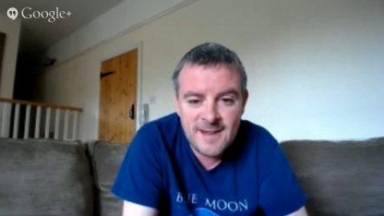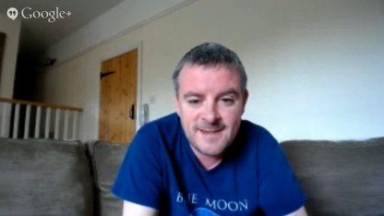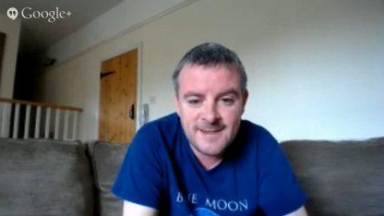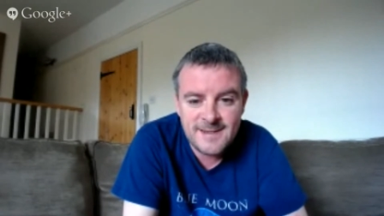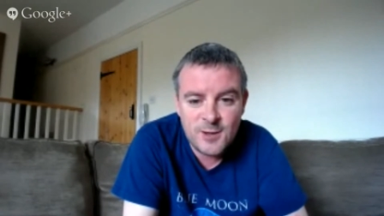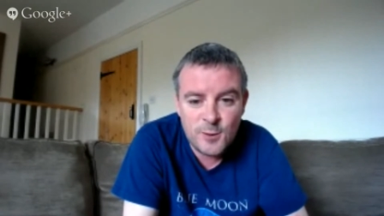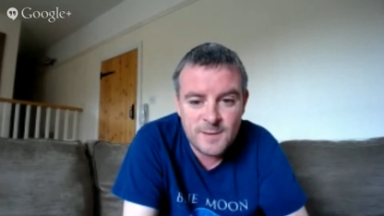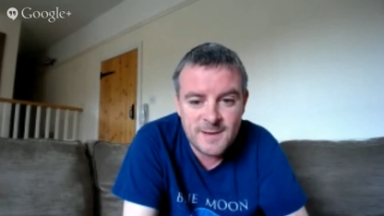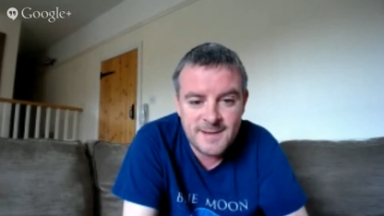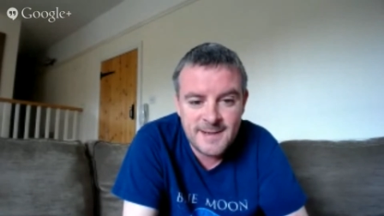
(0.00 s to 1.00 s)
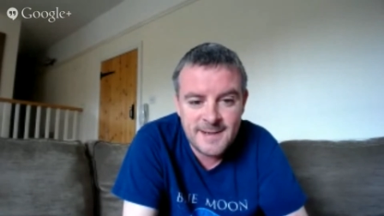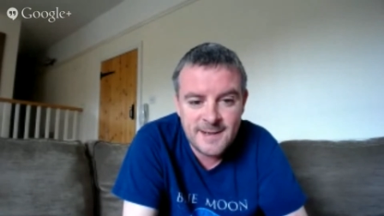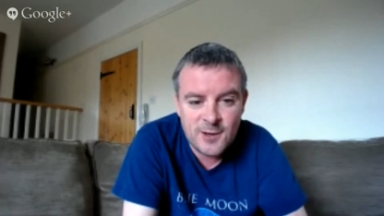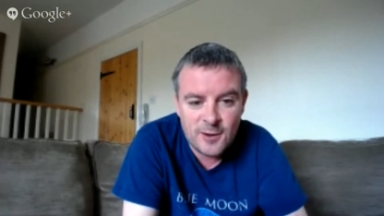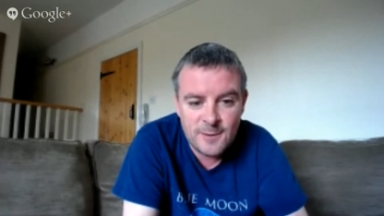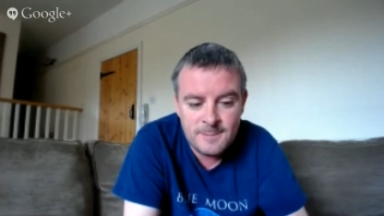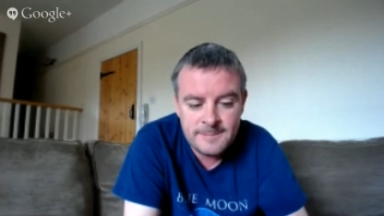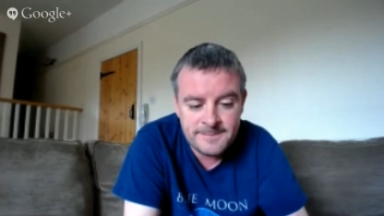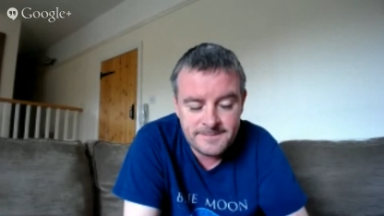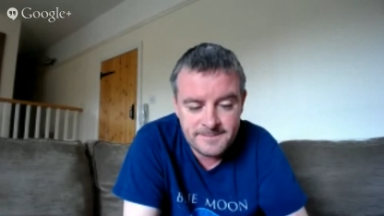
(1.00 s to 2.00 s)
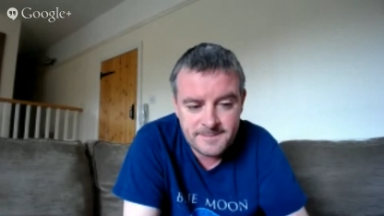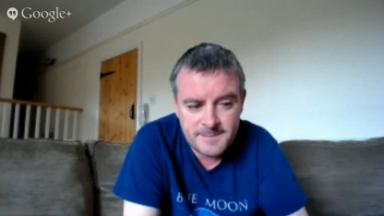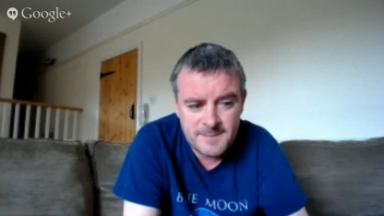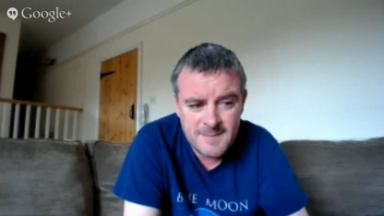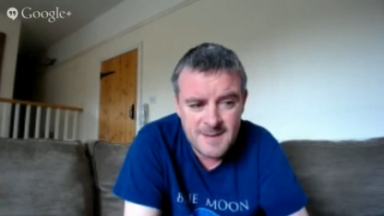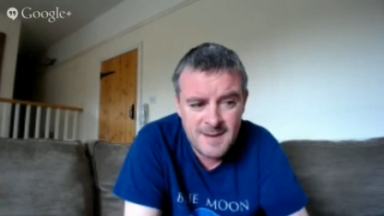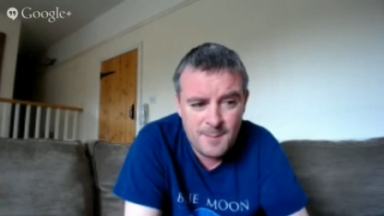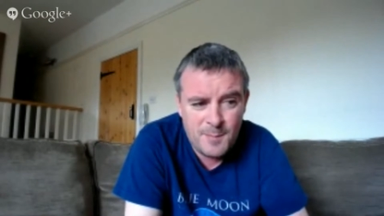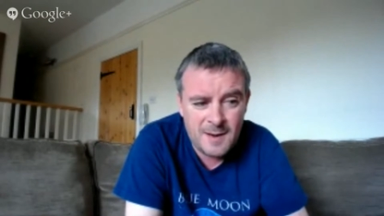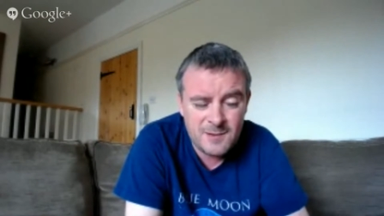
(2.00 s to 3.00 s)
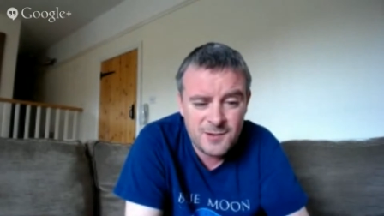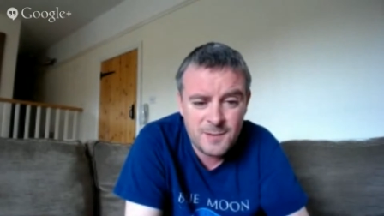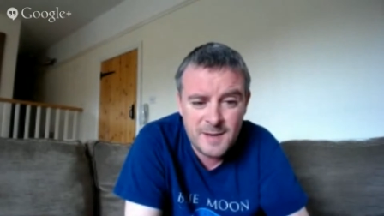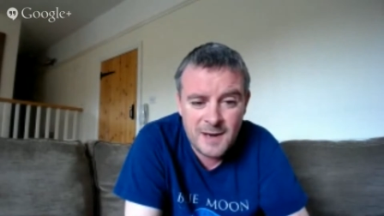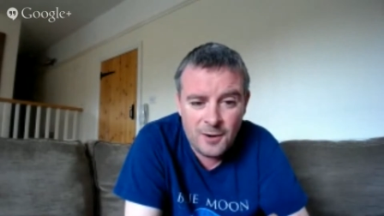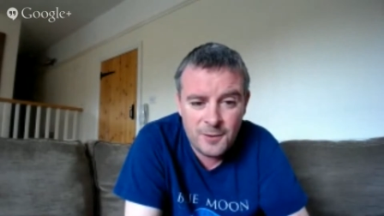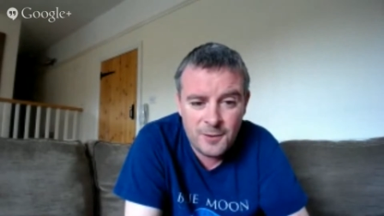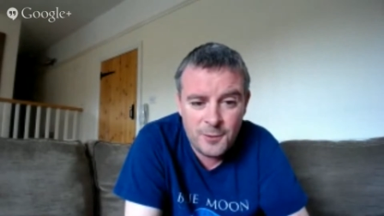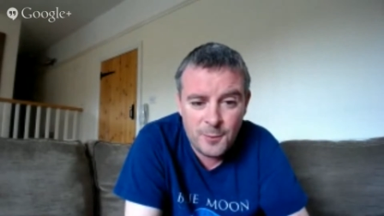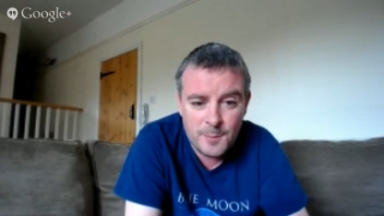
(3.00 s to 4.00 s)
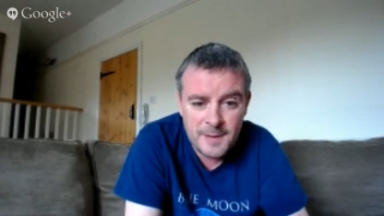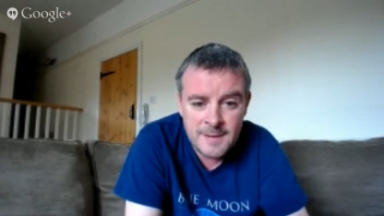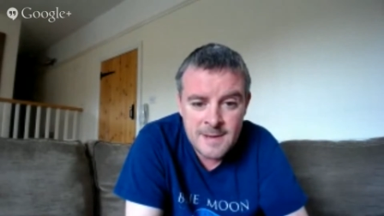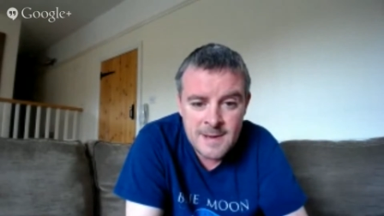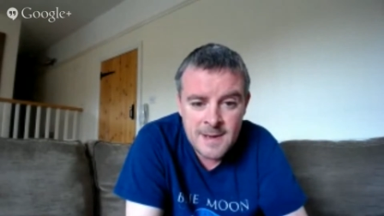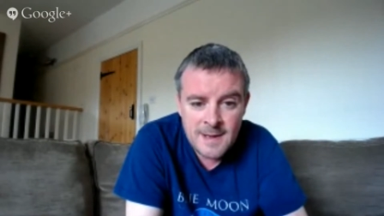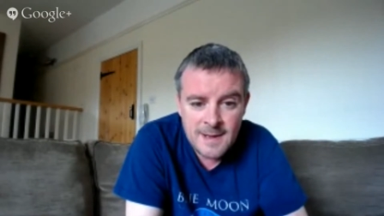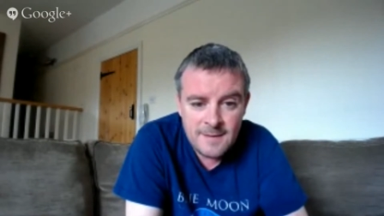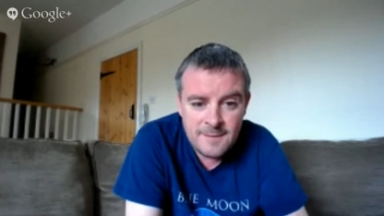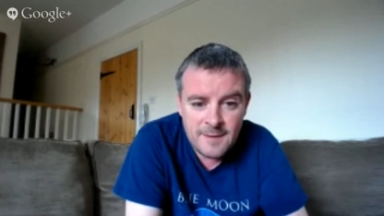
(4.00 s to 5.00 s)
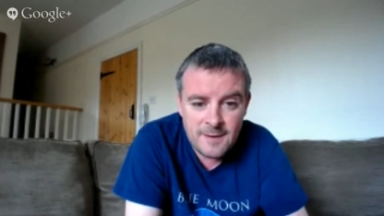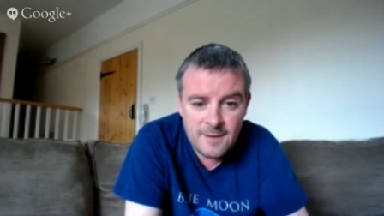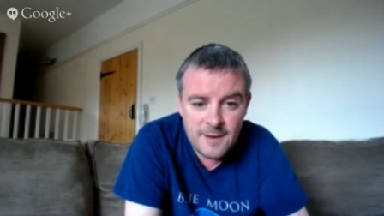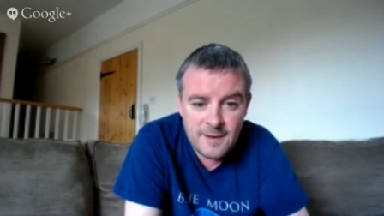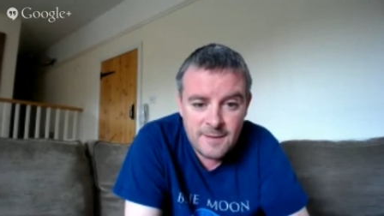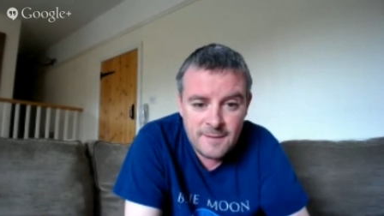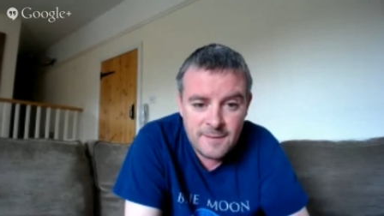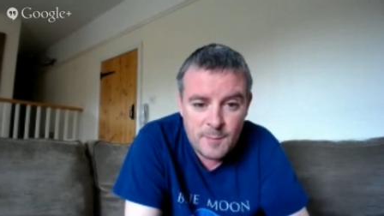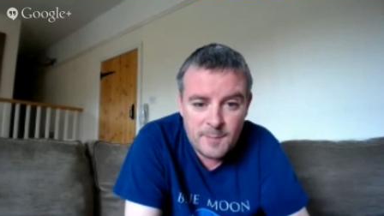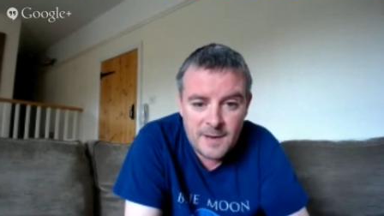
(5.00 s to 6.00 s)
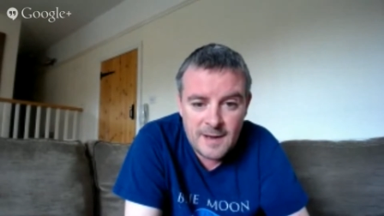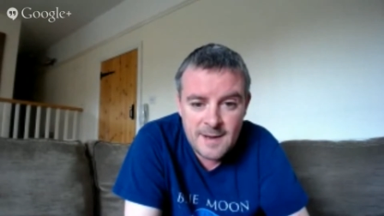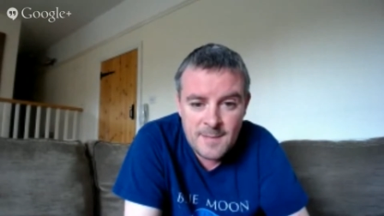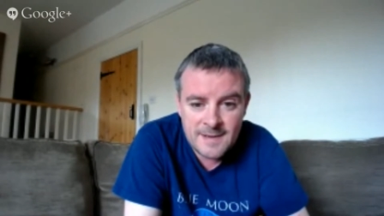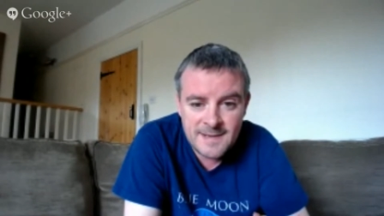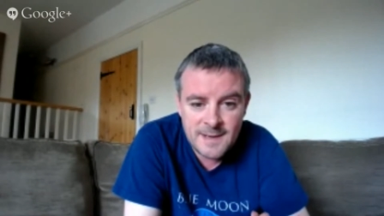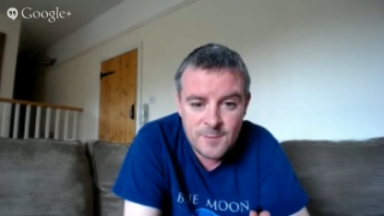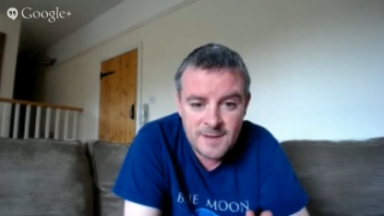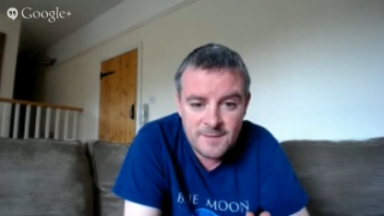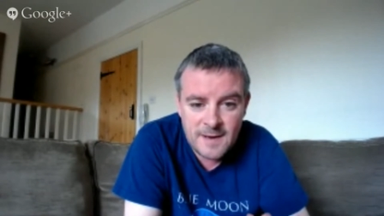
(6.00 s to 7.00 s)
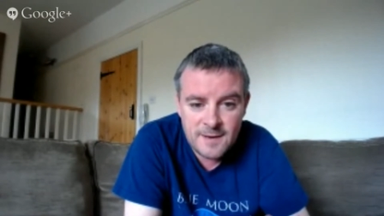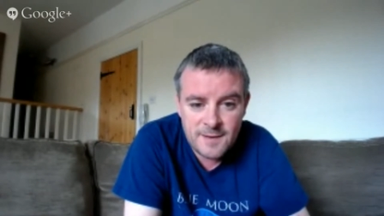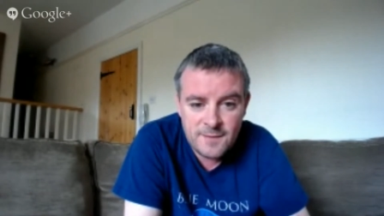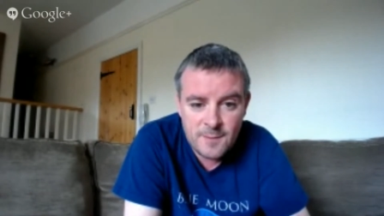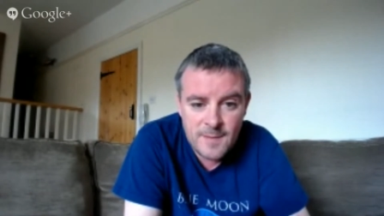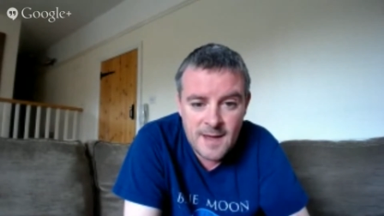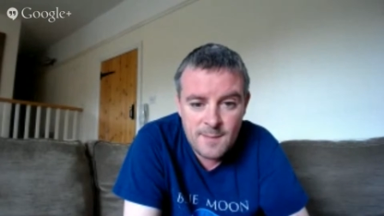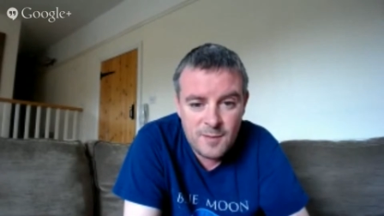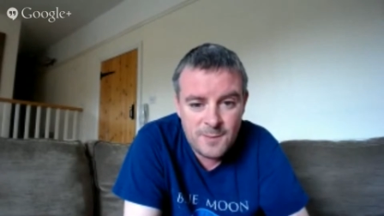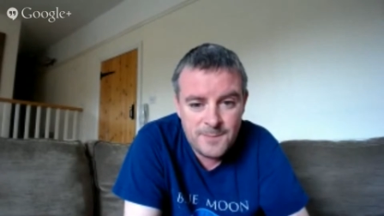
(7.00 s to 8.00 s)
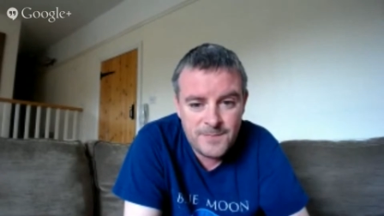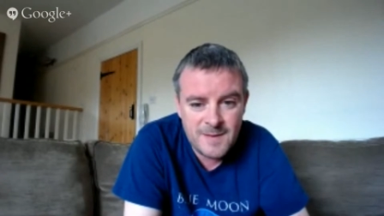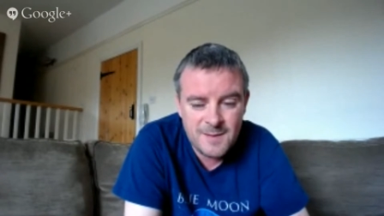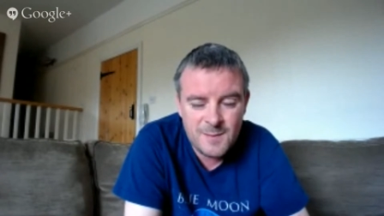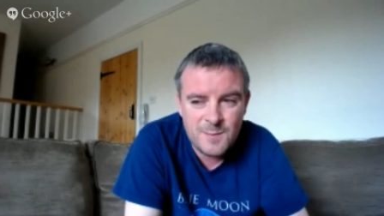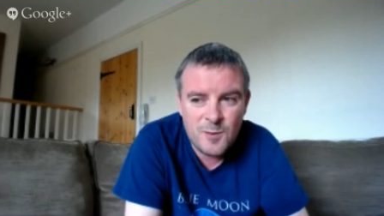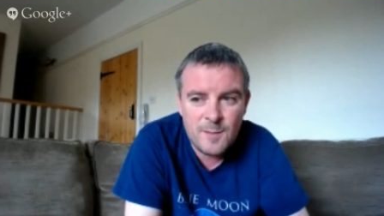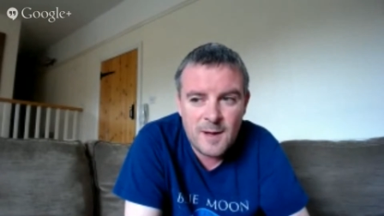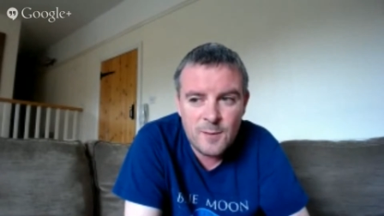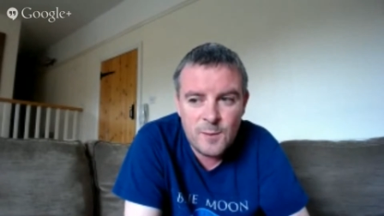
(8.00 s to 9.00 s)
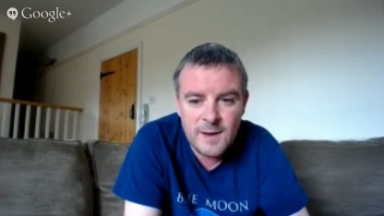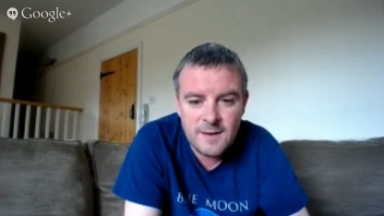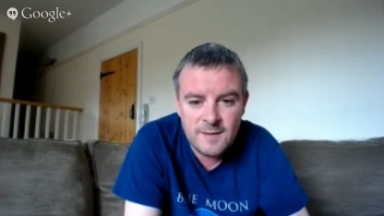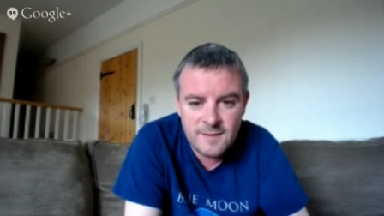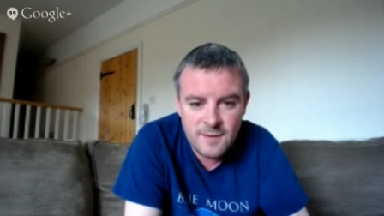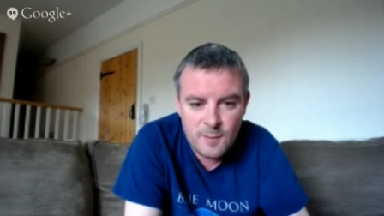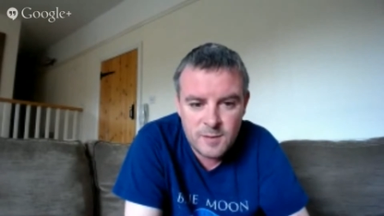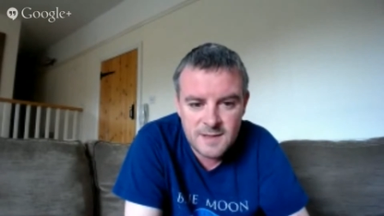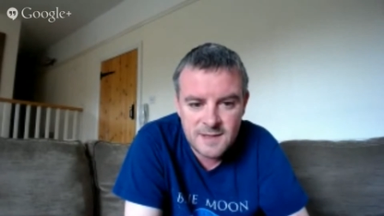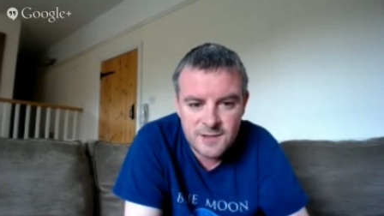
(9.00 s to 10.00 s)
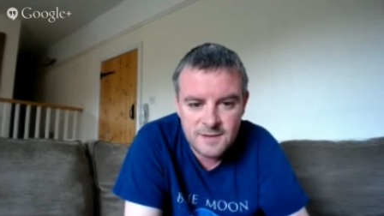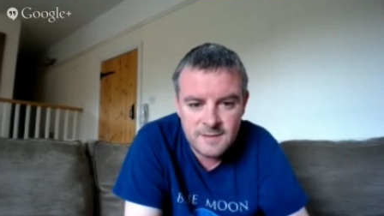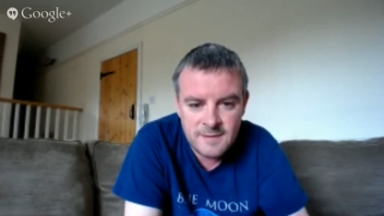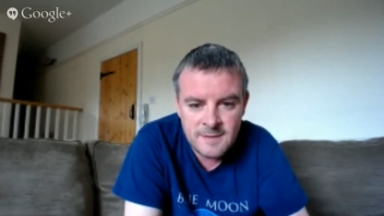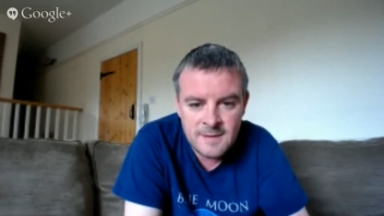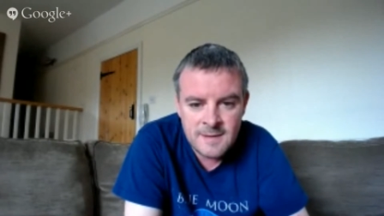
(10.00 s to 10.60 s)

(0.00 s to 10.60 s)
recent goals conceded column, I perhaps should have been locked up for populating my team with defenders from there. But this was more about the weakness of the opposition,